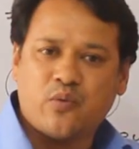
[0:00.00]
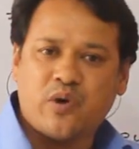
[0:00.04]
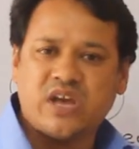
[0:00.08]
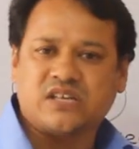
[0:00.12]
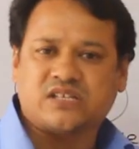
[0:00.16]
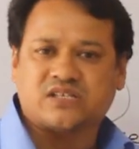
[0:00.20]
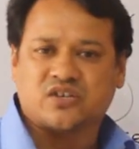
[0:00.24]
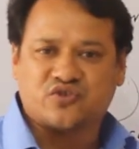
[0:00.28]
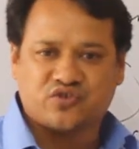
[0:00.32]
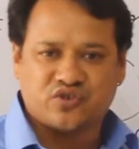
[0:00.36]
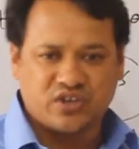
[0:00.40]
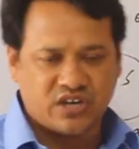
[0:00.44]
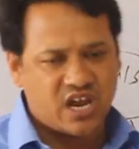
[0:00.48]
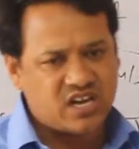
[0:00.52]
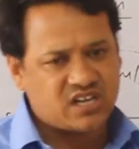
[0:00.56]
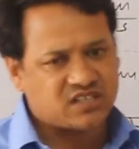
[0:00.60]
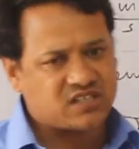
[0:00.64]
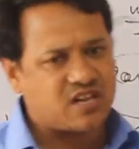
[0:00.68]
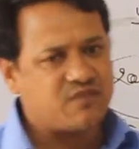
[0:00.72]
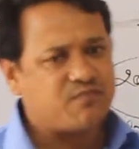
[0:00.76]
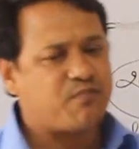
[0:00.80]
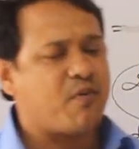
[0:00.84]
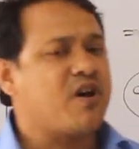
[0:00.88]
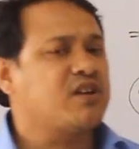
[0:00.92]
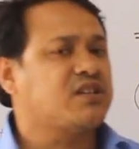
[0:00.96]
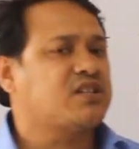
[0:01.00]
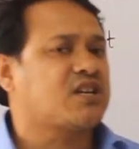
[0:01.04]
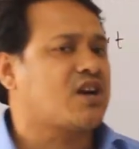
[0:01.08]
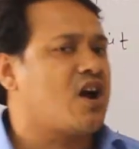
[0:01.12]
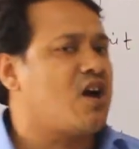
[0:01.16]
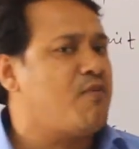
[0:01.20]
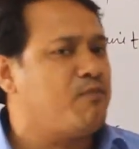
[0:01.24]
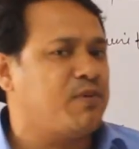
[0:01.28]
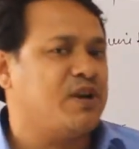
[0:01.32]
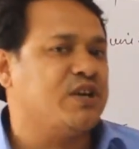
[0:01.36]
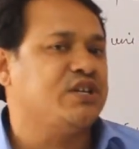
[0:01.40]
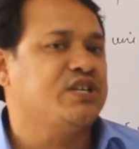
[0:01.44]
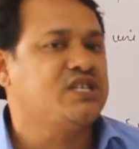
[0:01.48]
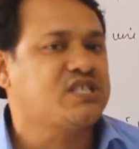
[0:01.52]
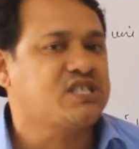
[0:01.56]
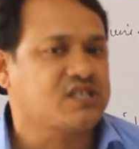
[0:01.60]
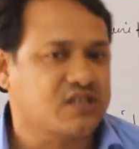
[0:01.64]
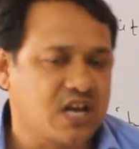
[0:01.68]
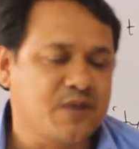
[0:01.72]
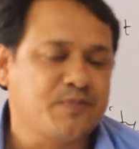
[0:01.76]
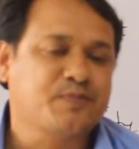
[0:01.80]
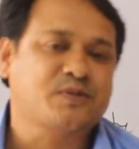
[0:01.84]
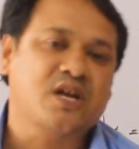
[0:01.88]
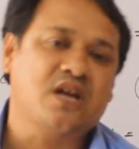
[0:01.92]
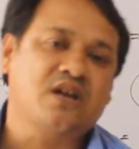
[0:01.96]
as a direction for the complete
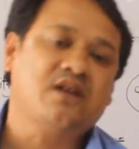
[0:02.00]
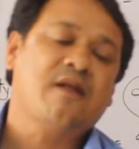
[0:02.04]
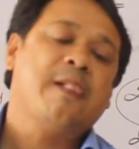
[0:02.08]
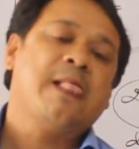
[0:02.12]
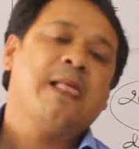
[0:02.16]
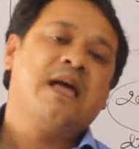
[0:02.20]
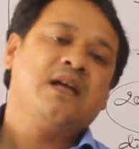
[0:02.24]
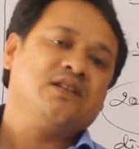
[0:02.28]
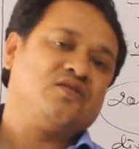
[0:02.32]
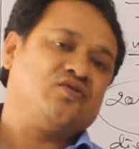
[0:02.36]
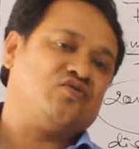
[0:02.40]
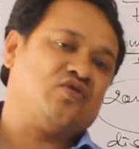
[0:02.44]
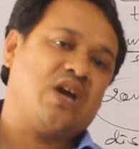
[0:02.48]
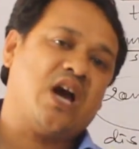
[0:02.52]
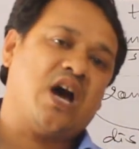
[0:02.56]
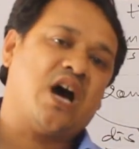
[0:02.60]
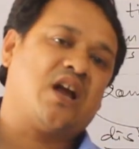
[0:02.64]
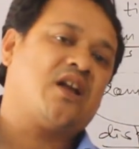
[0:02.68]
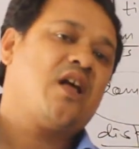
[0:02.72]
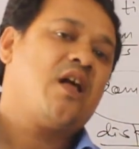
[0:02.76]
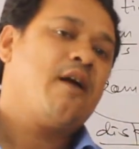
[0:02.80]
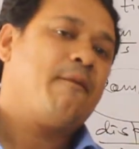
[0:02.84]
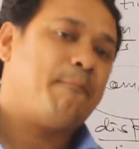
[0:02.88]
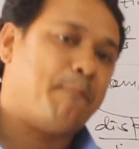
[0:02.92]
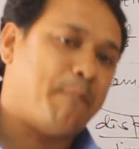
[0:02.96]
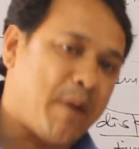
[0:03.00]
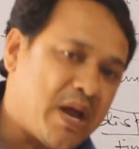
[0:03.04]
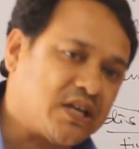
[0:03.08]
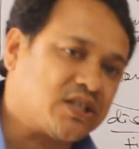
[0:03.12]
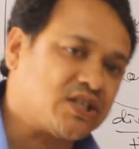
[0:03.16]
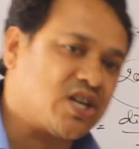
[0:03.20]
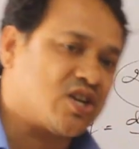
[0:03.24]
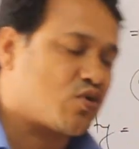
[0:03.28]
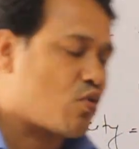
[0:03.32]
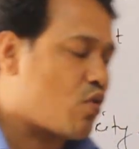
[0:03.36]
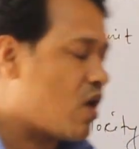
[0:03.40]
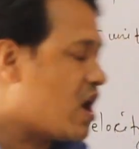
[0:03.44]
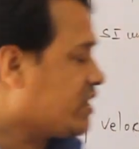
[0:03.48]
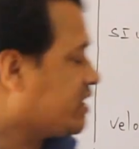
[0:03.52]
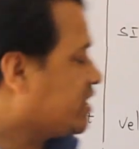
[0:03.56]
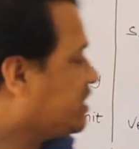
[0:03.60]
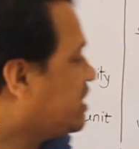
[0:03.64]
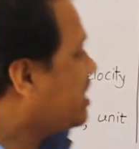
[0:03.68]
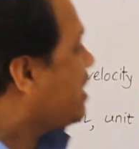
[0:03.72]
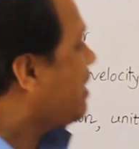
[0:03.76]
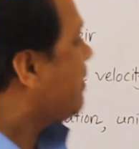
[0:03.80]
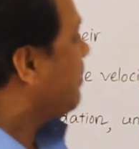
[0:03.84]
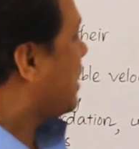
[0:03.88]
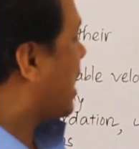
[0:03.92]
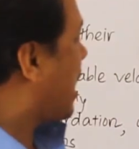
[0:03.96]
description, they are vector
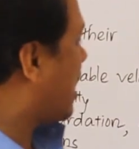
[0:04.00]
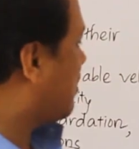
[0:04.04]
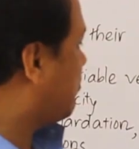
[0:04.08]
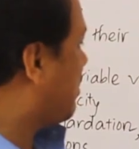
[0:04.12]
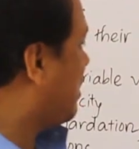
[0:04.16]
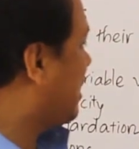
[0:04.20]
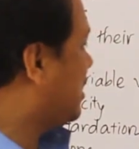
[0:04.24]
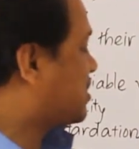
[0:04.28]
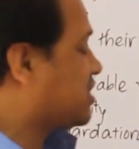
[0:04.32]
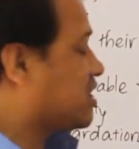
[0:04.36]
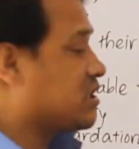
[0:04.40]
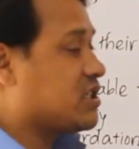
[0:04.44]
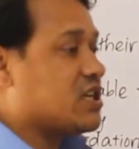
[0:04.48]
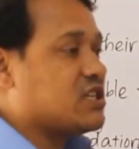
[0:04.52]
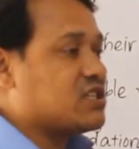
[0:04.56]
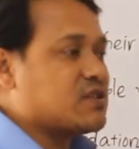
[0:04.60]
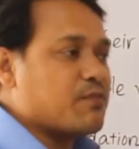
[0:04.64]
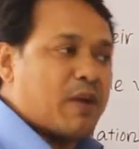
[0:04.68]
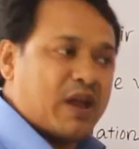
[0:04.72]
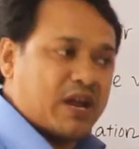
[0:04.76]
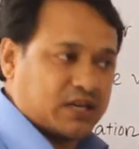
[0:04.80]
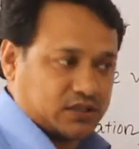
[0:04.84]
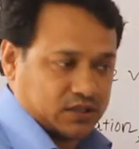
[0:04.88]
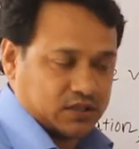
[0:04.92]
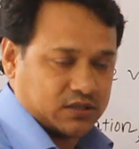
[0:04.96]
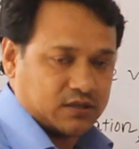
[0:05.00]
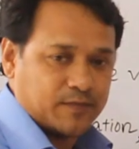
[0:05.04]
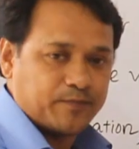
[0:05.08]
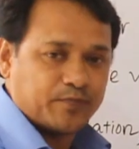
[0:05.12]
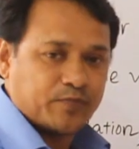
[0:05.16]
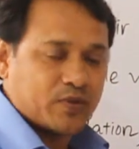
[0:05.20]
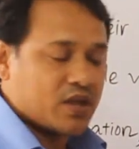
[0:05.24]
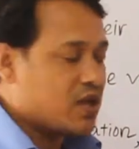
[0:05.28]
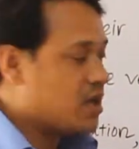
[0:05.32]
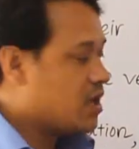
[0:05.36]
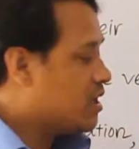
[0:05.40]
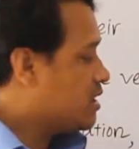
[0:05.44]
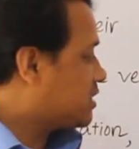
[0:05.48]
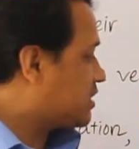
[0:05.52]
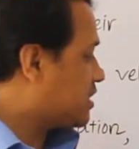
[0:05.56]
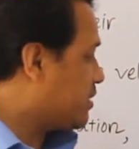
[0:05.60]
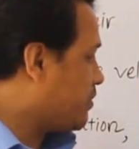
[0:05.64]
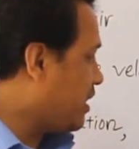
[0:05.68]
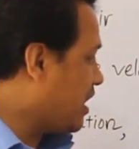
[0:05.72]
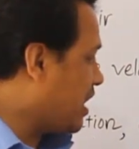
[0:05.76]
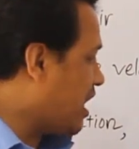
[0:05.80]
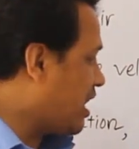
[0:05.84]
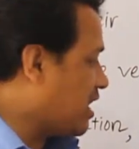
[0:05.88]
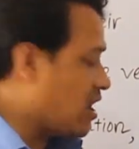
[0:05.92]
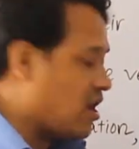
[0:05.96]
quantity and velocity is vector.
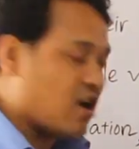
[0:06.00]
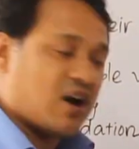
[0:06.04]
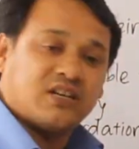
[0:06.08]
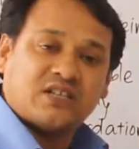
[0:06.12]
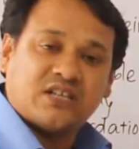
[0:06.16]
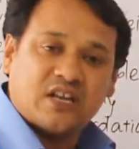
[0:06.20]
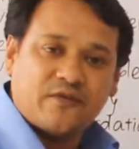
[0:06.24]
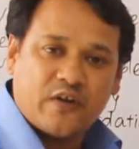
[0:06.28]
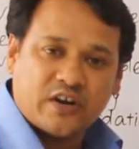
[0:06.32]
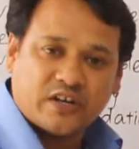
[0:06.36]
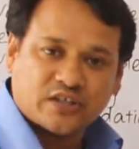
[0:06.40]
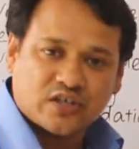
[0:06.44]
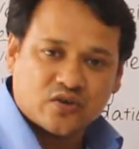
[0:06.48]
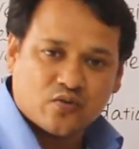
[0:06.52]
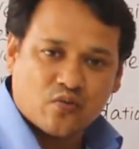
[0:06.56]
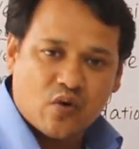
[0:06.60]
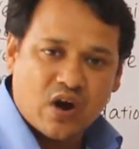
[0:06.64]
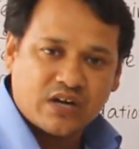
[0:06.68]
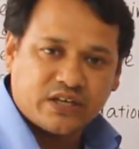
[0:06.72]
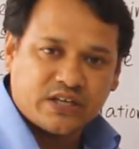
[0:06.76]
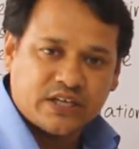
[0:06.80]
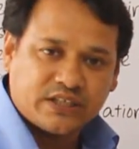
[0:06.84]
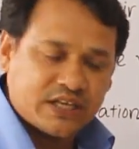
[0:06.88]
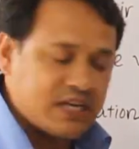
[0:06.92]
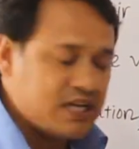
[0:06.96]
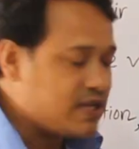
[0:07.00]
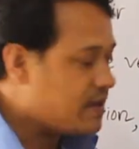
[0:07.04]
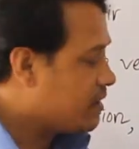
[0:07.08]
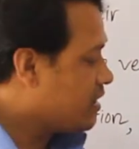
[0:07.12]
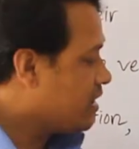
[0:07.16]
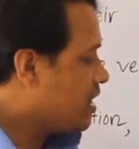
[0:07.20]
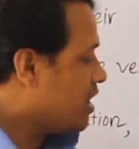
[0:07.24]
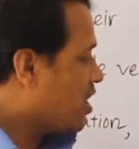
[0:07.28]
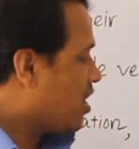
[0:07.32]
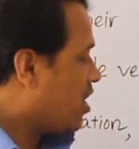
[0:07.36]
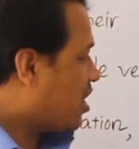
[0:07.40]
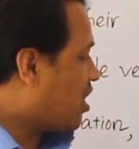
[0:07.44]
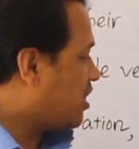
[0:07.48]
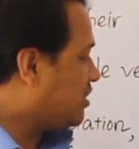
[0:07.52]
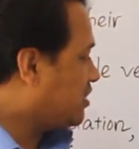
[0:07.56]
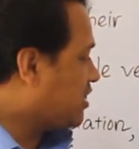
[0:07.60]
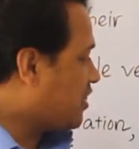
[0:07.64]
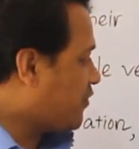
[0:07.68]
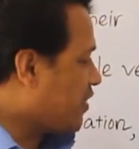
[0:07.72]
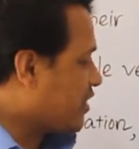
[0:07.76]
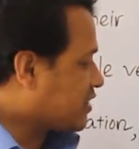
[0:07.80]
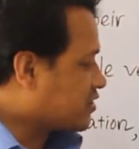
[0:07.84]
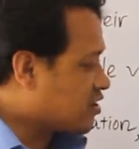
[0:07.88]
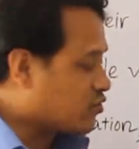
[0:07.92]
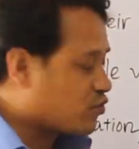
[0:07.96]
Similarly, other vector
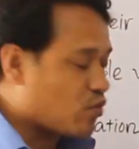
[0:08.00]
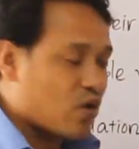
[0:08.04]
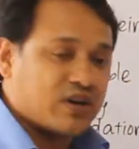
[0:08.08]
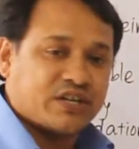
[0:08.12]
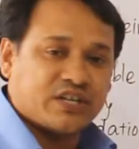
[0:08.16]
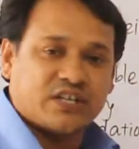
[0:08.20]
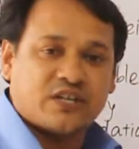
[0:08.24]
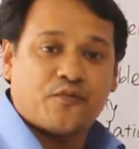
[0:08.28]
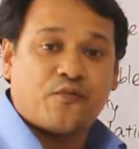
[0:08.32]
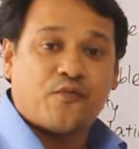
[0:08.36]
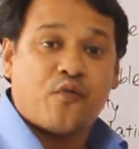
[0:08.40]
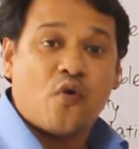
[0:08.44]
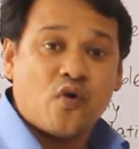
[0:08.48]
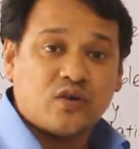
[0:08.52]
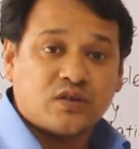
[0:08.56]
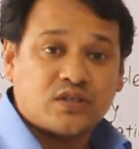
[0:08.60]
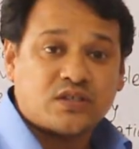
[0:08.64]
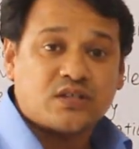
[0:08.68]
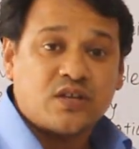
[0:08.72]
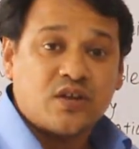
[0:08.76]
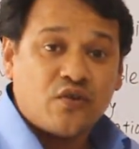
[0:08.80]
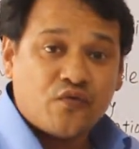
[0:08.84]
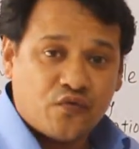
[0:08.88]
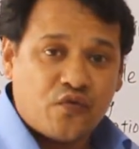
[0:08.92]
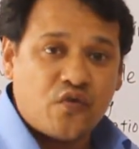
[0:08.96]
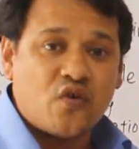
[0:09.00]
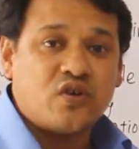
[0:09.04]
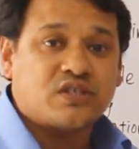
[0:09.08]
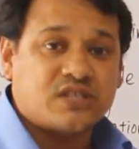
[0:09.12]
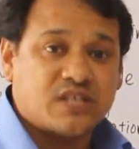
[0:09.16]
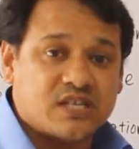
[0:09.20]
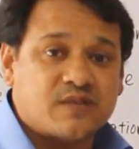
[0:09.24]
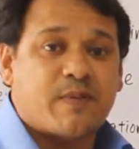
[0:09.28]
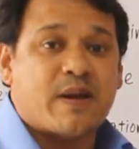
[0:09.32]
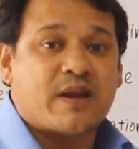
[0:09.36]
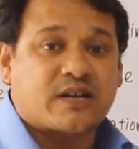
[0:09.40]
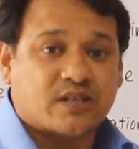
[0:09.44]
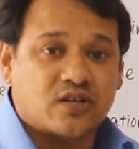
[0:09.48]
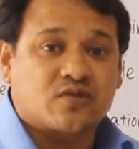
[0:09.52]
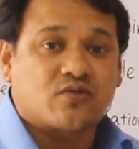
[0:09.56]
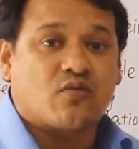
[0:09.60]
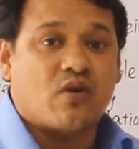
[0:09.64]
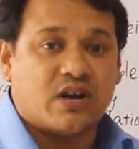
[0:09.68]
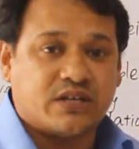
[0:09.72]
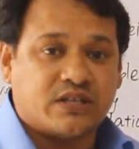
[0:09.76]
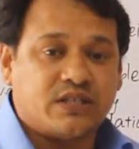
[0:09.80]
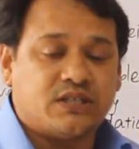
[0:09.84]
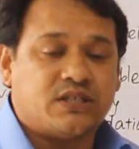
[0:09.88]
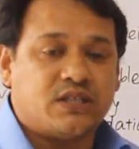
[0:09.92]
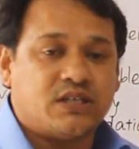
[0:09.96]
quantity force is vector
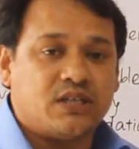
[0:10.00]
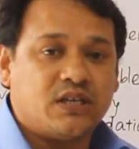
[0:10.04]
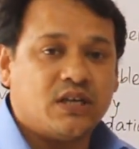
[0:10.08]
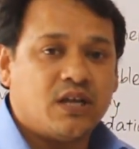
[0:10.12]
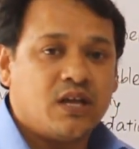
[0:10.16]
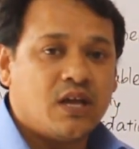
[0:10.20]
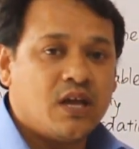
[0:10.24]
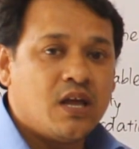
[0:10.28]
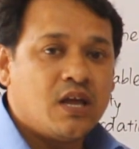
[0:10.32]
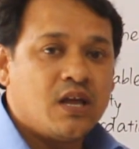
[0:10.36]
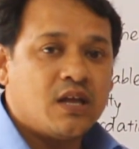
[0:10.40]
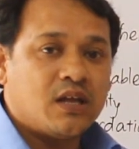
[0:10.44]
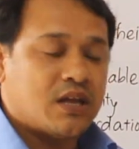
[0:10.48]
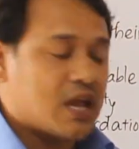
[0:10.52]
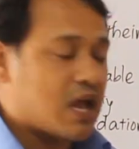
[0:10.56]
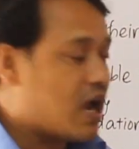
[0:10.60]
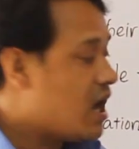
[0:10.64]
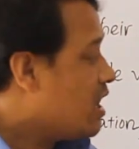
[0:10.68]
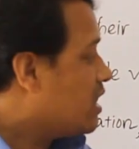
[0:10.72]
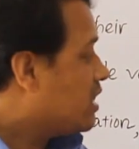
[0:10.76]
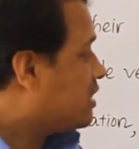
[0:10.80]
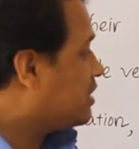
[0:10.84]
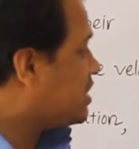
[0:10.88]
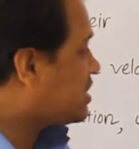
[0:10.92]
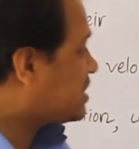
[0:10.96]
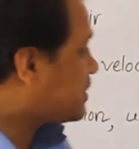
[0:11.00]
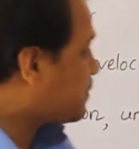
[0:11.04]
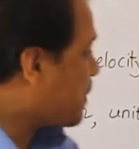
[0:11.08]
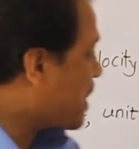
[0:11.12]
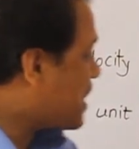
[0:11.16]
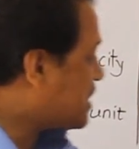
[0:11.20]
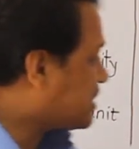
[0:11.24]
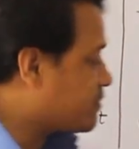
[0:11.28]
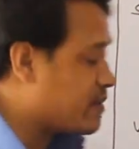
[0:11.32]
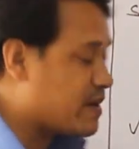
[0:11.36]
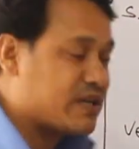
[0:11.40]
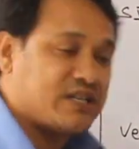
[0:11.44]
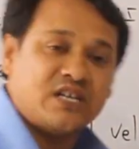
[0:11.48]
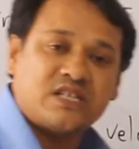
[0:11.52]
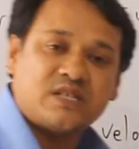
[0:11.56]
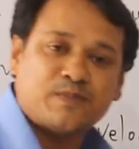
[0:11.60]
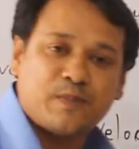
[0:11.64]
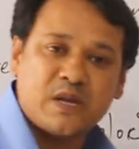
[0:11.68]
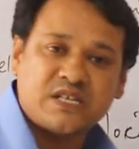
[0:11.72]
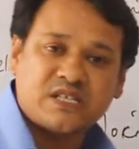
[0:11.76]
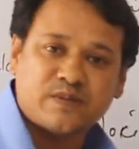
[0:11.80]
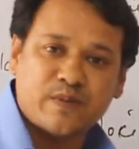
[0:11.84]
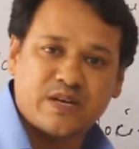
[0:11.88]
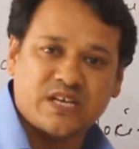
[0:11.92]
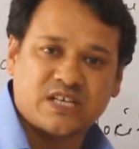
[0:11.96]
quantity. Yeah, displacement
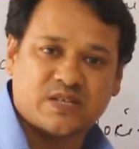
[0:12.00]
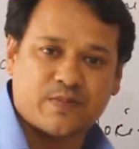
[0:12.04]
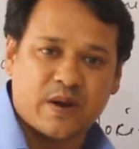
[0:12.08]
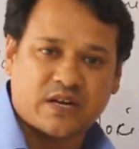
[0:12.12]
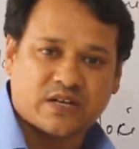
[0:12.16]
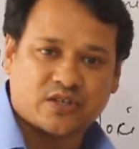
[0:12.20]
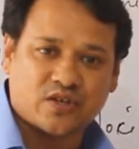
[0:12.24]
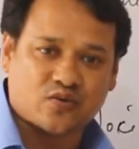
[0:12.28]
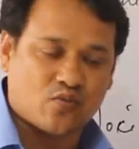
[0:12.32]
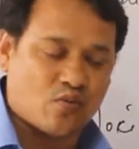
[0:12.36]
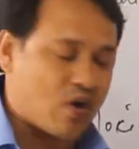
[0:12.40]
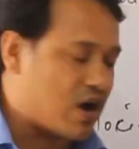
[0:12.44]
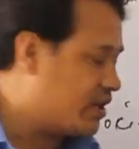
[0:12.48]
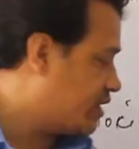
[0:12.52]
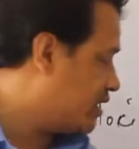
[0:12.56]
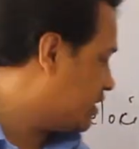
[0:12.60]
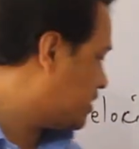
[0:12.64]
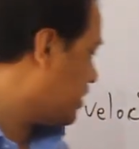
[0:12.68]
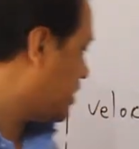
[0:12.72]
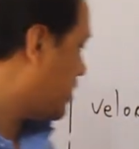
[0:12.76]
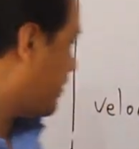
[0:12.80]
is vector quantity.